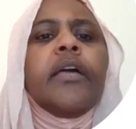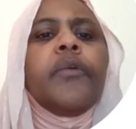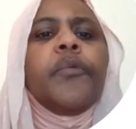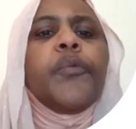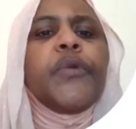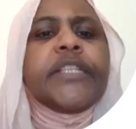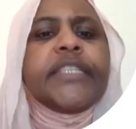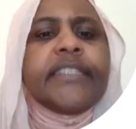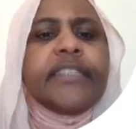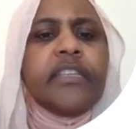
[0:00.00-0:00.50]

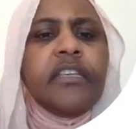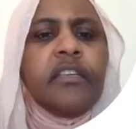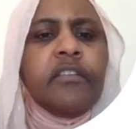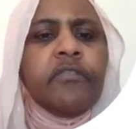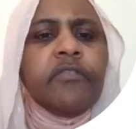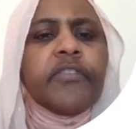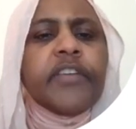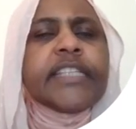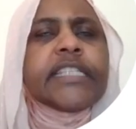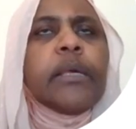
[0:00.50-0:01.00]
Receive
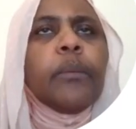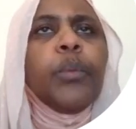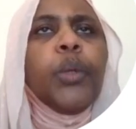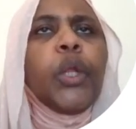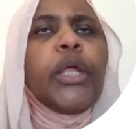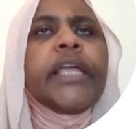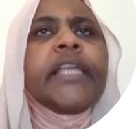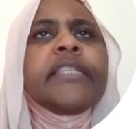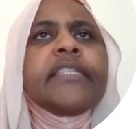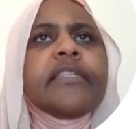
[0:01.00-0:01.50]
is a
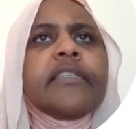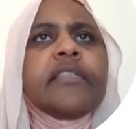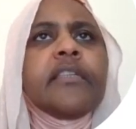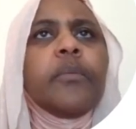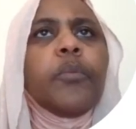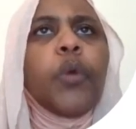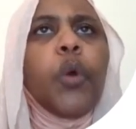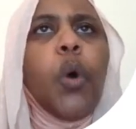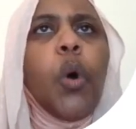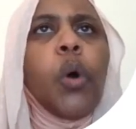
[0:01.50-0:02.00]
blocking
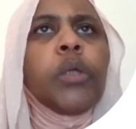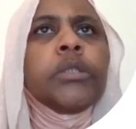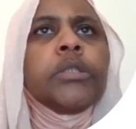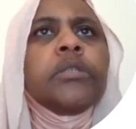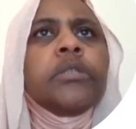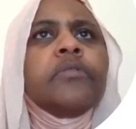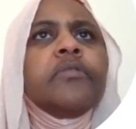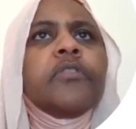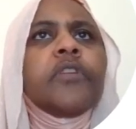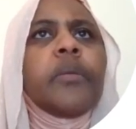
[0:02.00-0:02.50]
system
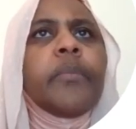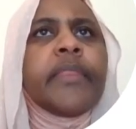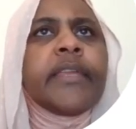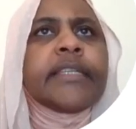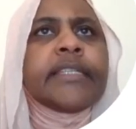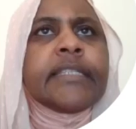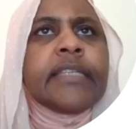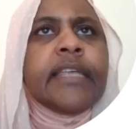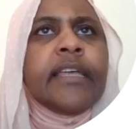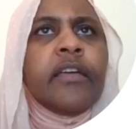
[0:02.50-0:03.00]
call from the
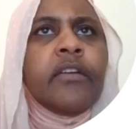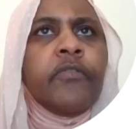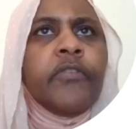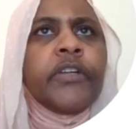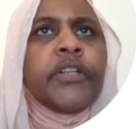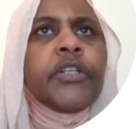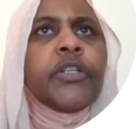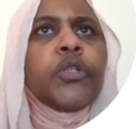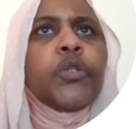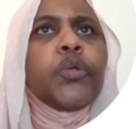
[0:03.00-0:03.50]

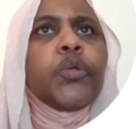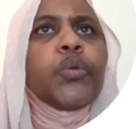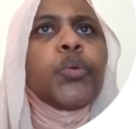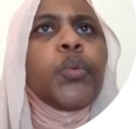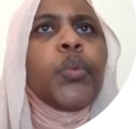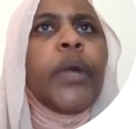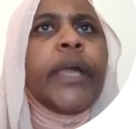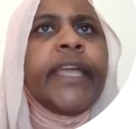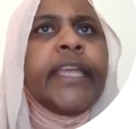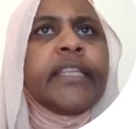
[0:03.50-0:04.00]
server to
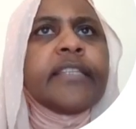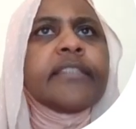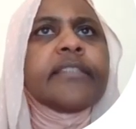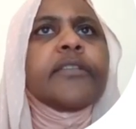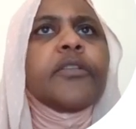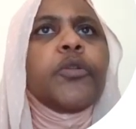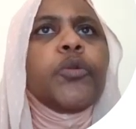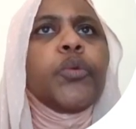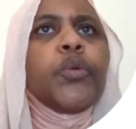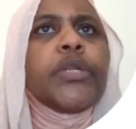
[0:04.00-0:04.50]

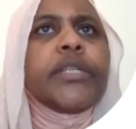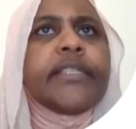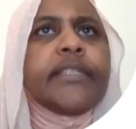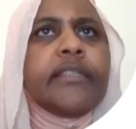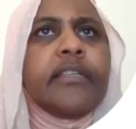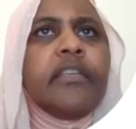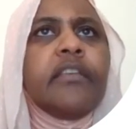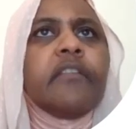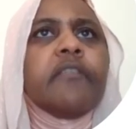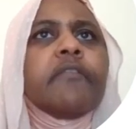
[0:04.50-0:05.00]
wait to
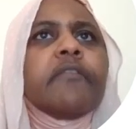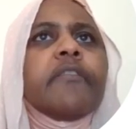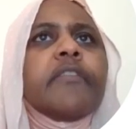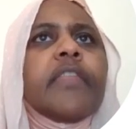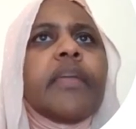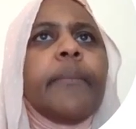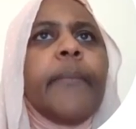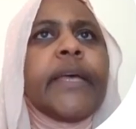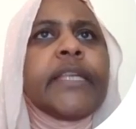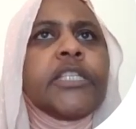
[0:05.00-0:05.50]
receive
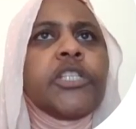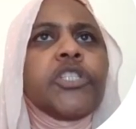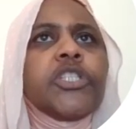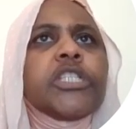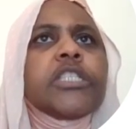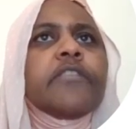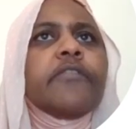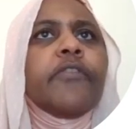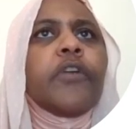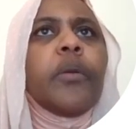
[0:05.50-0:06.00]
the
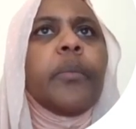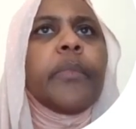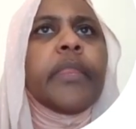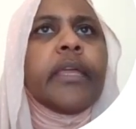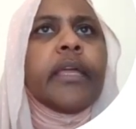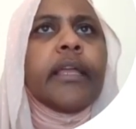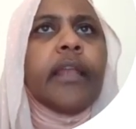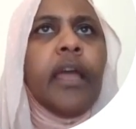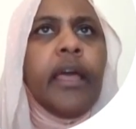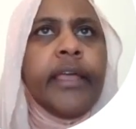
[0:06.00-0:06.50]
messages from
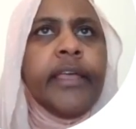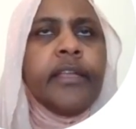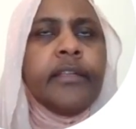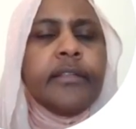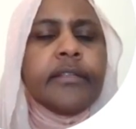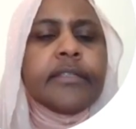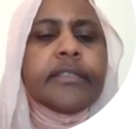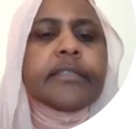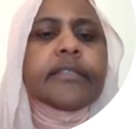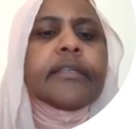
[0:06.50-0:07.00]
the
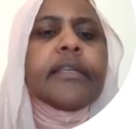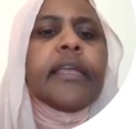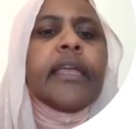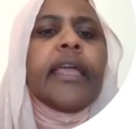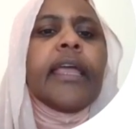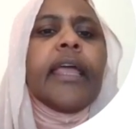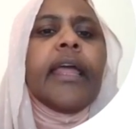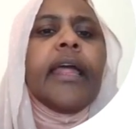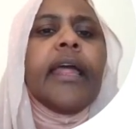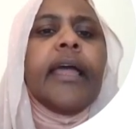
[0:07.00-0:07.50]
client.
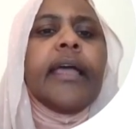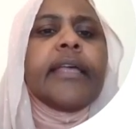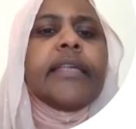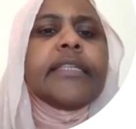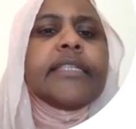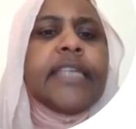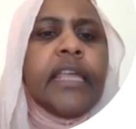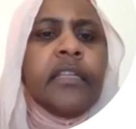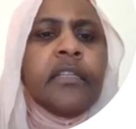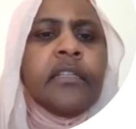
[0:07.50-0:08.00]

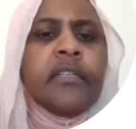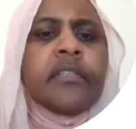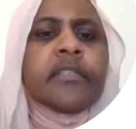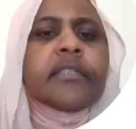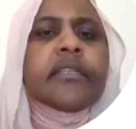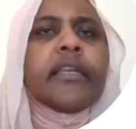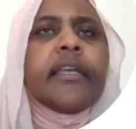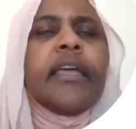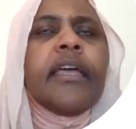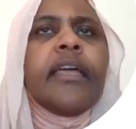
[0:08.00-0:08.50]

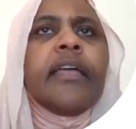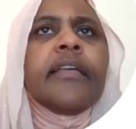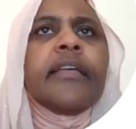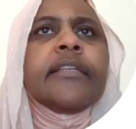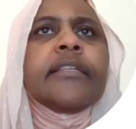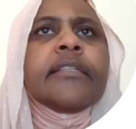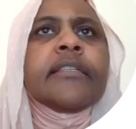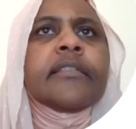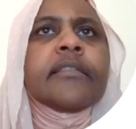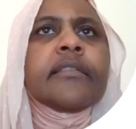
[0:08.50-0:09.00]
Send
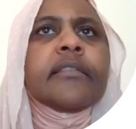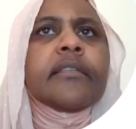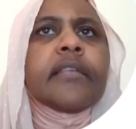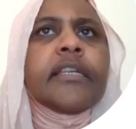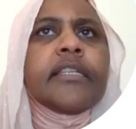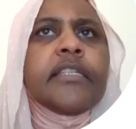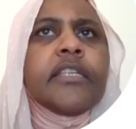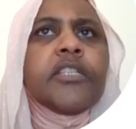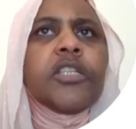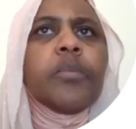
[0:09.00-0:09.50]
is
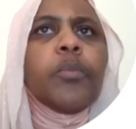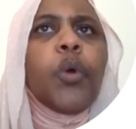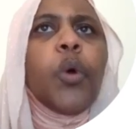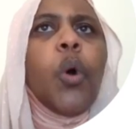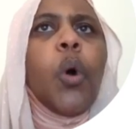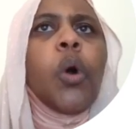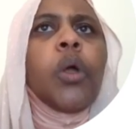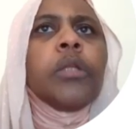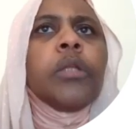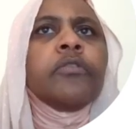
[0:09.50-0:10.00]
a system
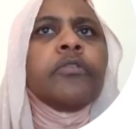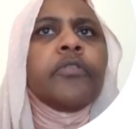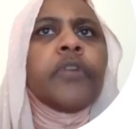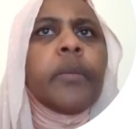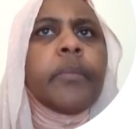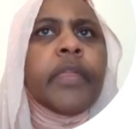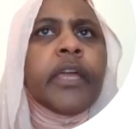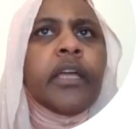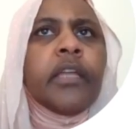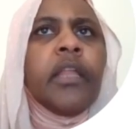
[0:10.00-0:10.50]
call
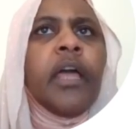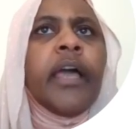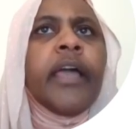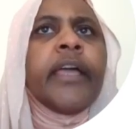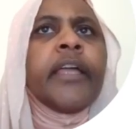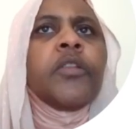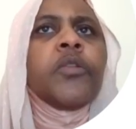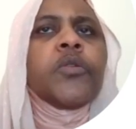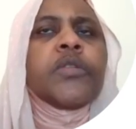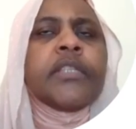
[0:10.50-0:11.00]
from the
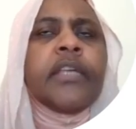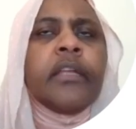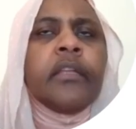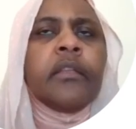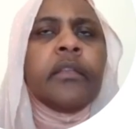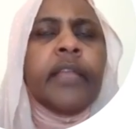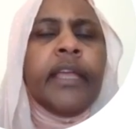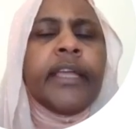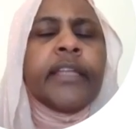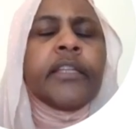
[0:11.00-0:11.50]
client to
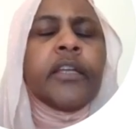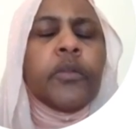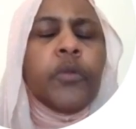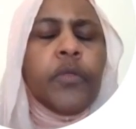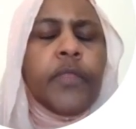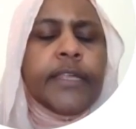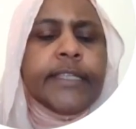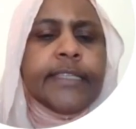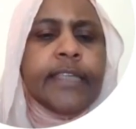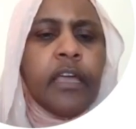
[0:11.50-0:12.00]
send data to
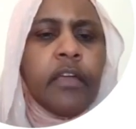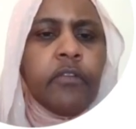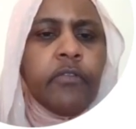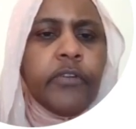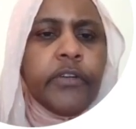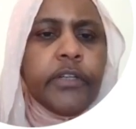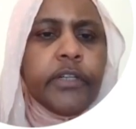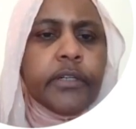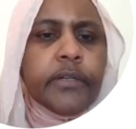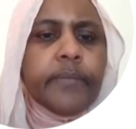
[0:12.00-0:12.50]
the
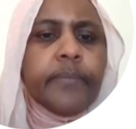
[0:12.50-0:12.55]
server.